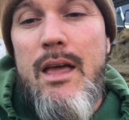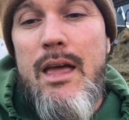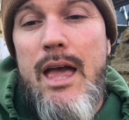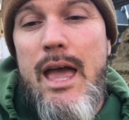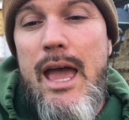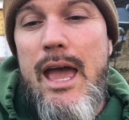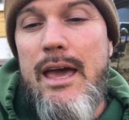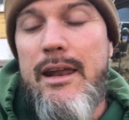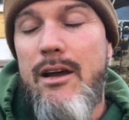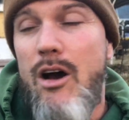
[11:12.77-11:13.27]

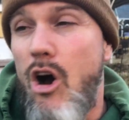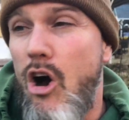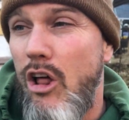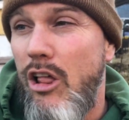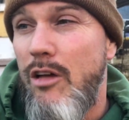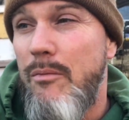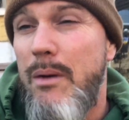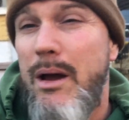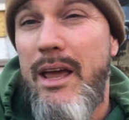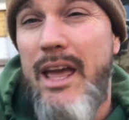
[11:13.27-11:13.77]
And
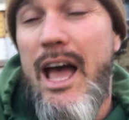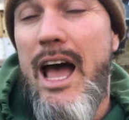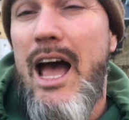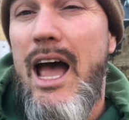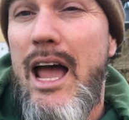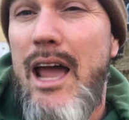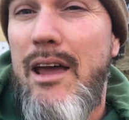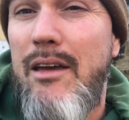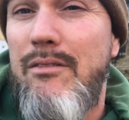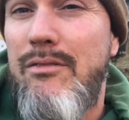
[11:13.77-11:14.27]
all of my
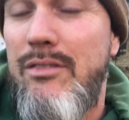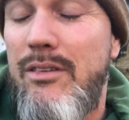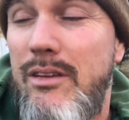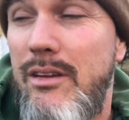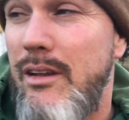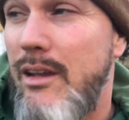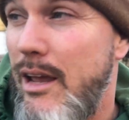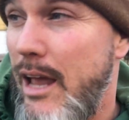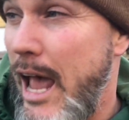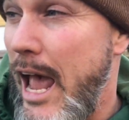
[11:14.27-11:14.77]
hives
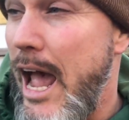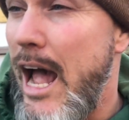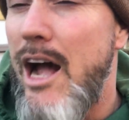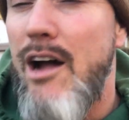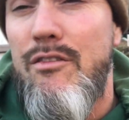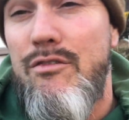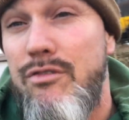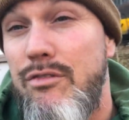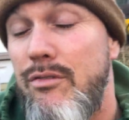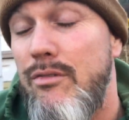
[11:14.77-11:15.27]

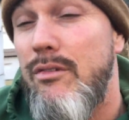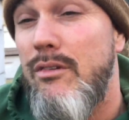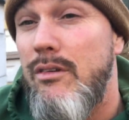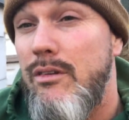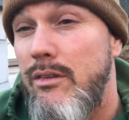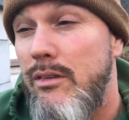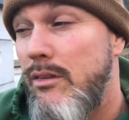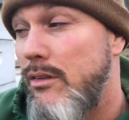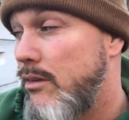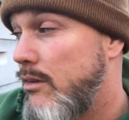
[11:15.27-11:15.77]
have
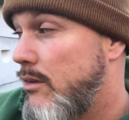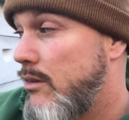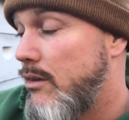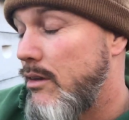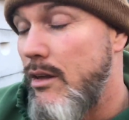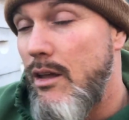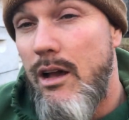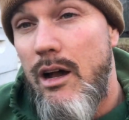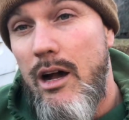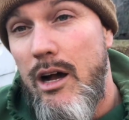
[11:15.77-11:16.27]

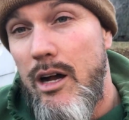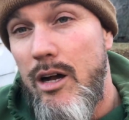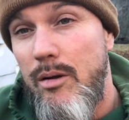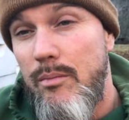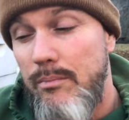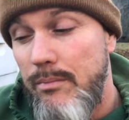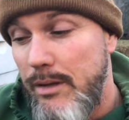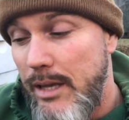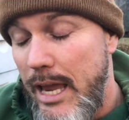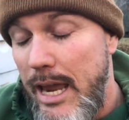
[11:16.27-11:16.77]

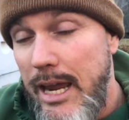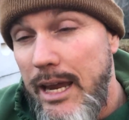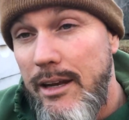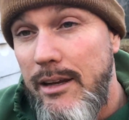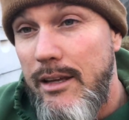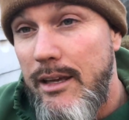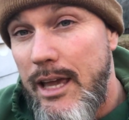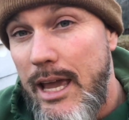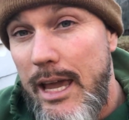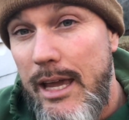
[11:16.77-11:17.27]
um,
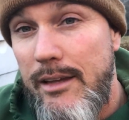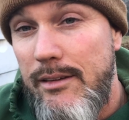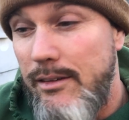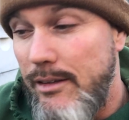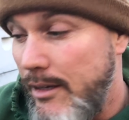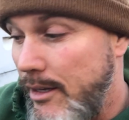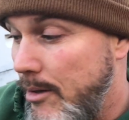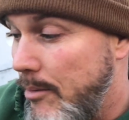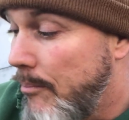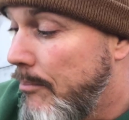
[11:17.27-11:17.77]
candy cakes in
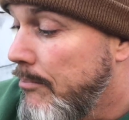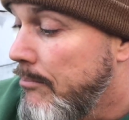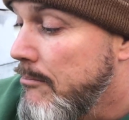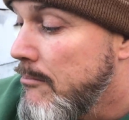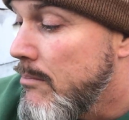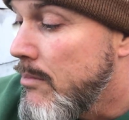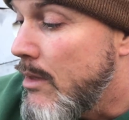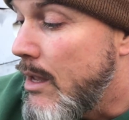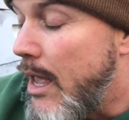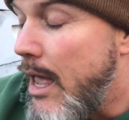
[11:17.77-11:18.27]
them.
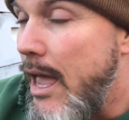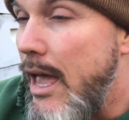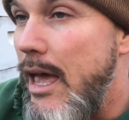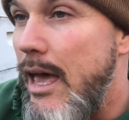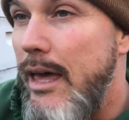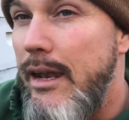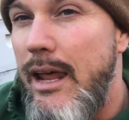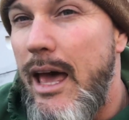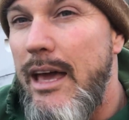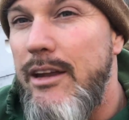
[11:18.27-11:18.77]

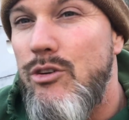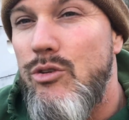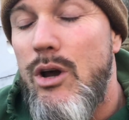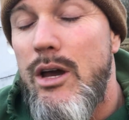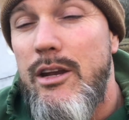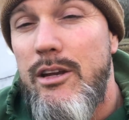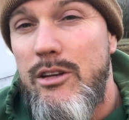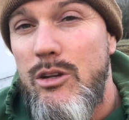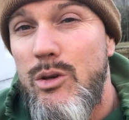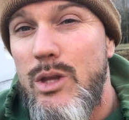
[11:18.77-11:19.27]
And I try
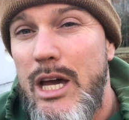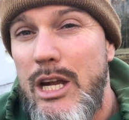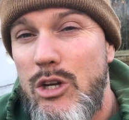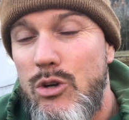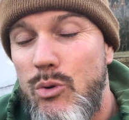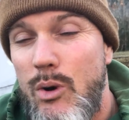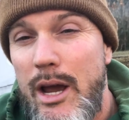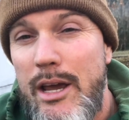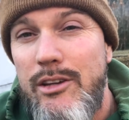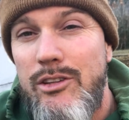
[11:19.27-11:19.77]
to do that
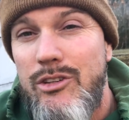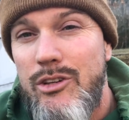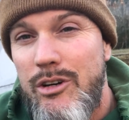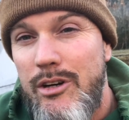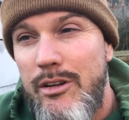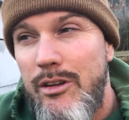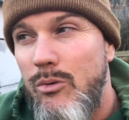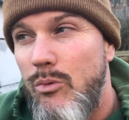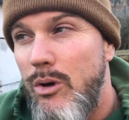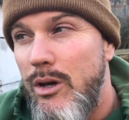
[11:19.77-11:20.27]
twice
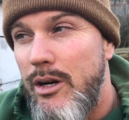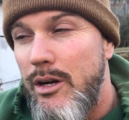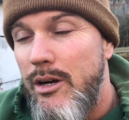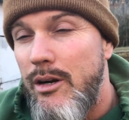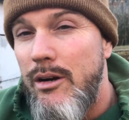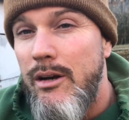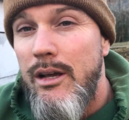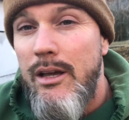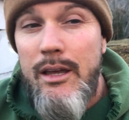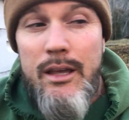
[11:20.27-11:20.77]
during the
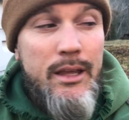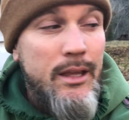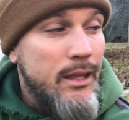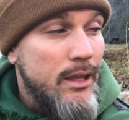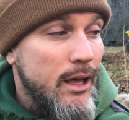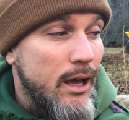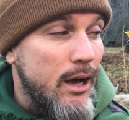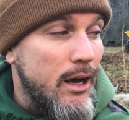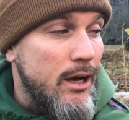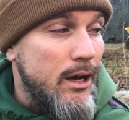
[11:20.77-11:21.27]
winter
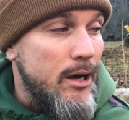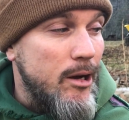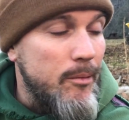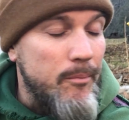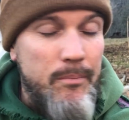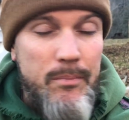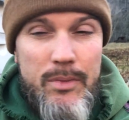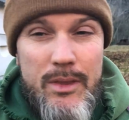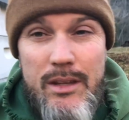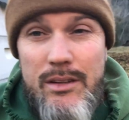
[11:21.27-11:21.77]

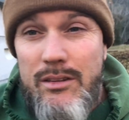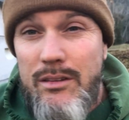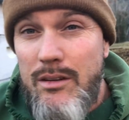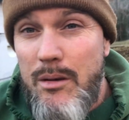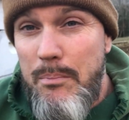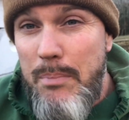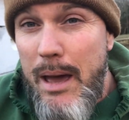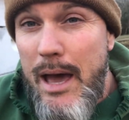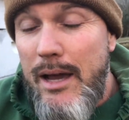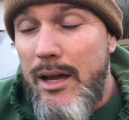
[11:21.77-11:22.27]
um, this is a
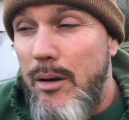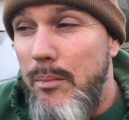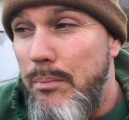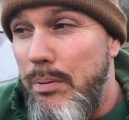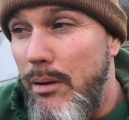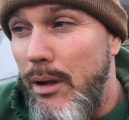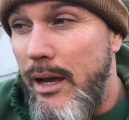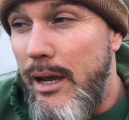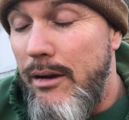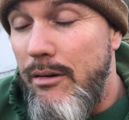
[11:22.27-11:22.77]
backup
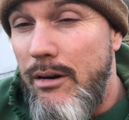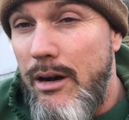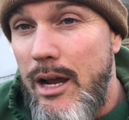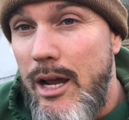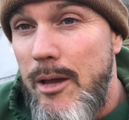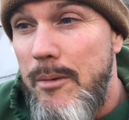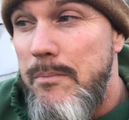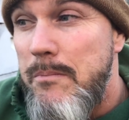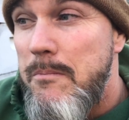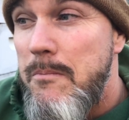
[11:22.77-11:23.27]
plan,
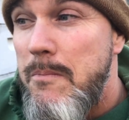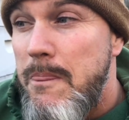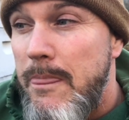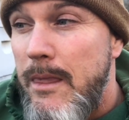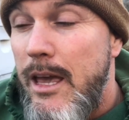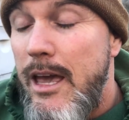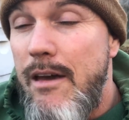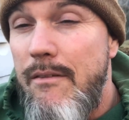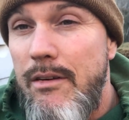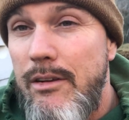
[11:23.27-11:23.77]
right?
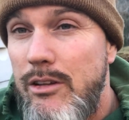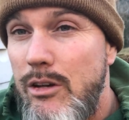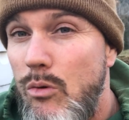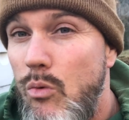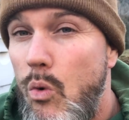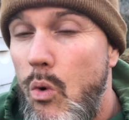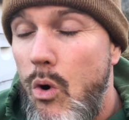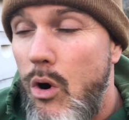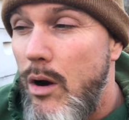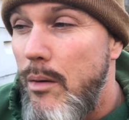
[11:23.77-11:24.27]
If it's a
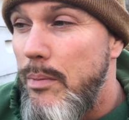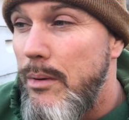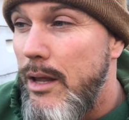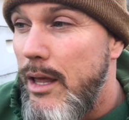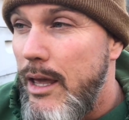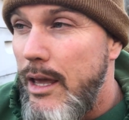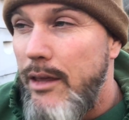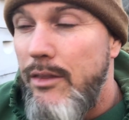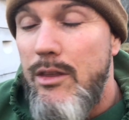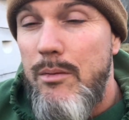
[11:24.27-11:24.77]
warm
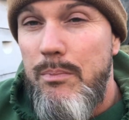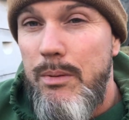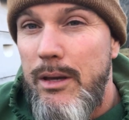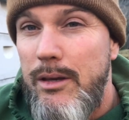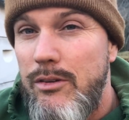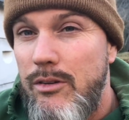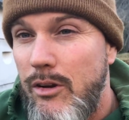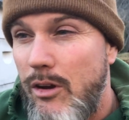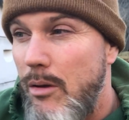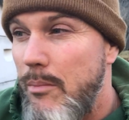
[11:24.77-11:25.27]
day, the
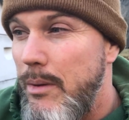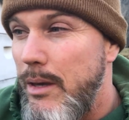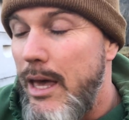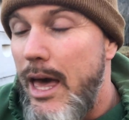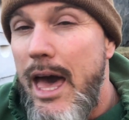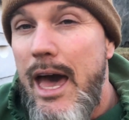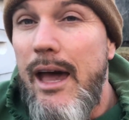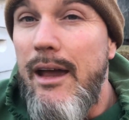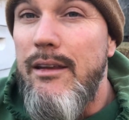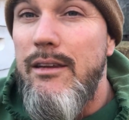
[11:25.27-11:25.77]
bees are going to be
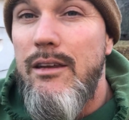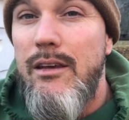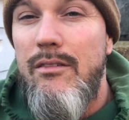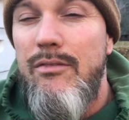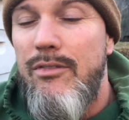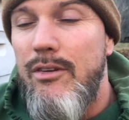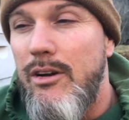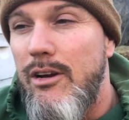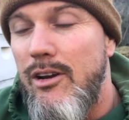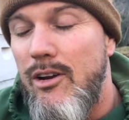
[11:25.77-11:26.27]
active.
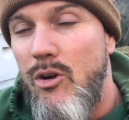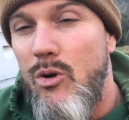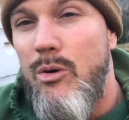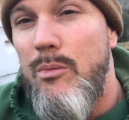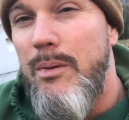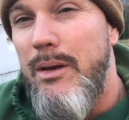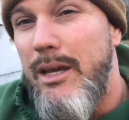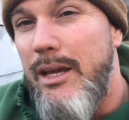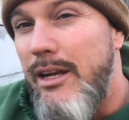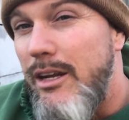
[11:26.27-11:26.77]
They're going to
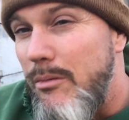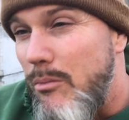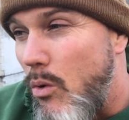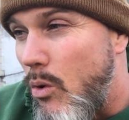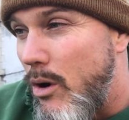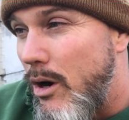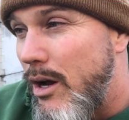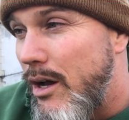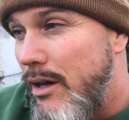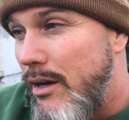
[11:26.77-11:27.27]
be eating
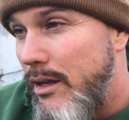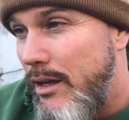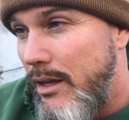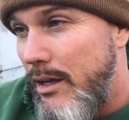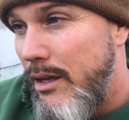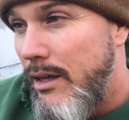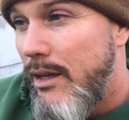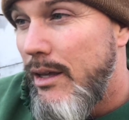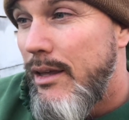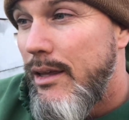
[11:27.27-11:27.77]
more
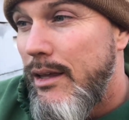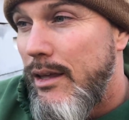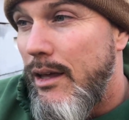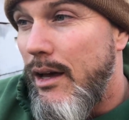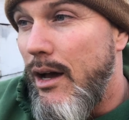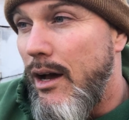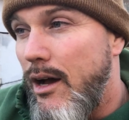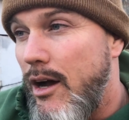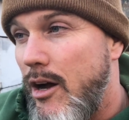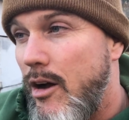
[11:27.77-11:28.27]
honey.
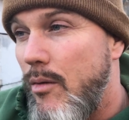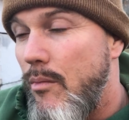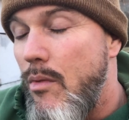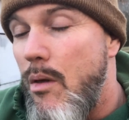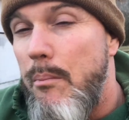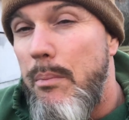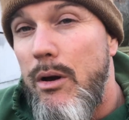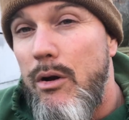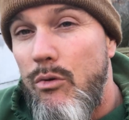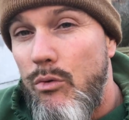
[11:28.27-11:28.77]
Um,
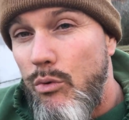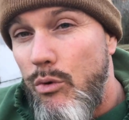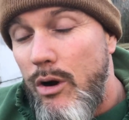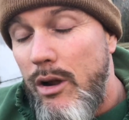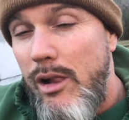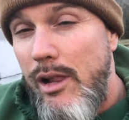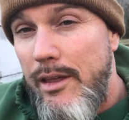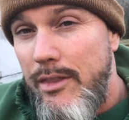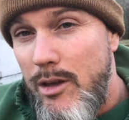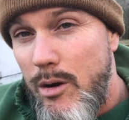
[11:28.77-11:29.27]
but
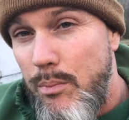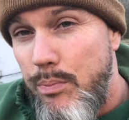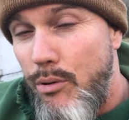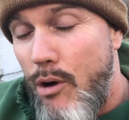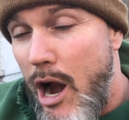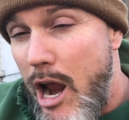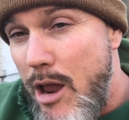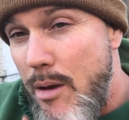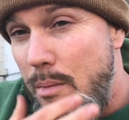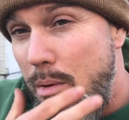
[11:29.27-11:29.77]
really, their
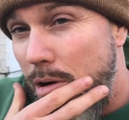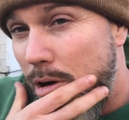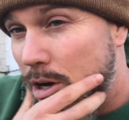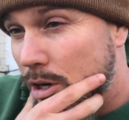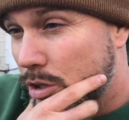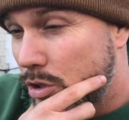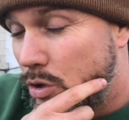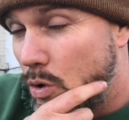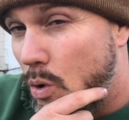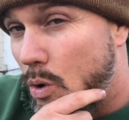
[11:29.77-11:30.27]
primary
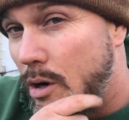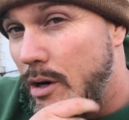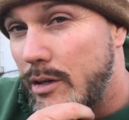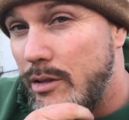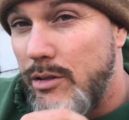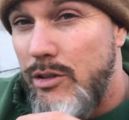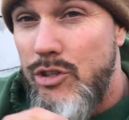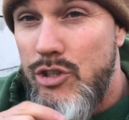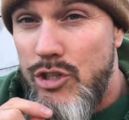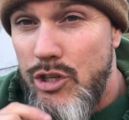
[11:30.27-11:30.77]

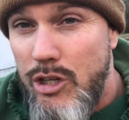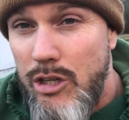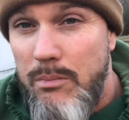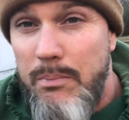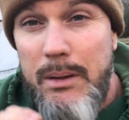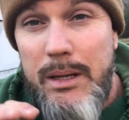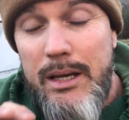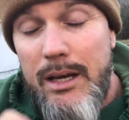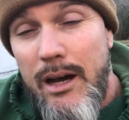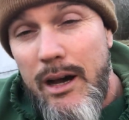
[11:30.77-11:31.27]
source should
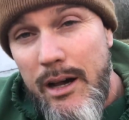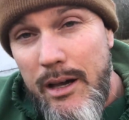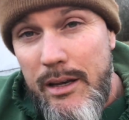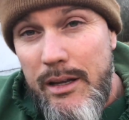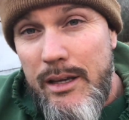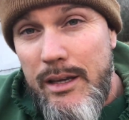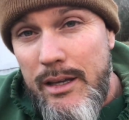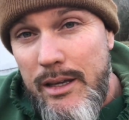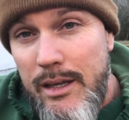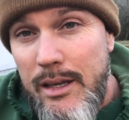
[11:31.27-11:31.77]
be
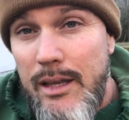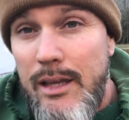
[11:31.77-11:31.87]
honey.